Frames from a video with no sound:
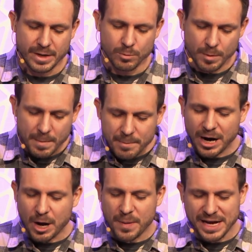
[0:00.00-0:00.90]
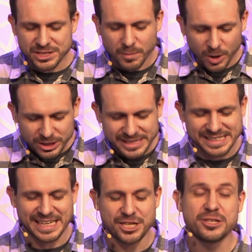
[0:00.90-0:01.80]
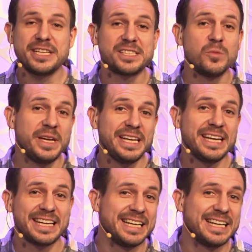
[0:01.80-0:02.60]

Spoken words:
Remember how Pastor Bartley said your disobedience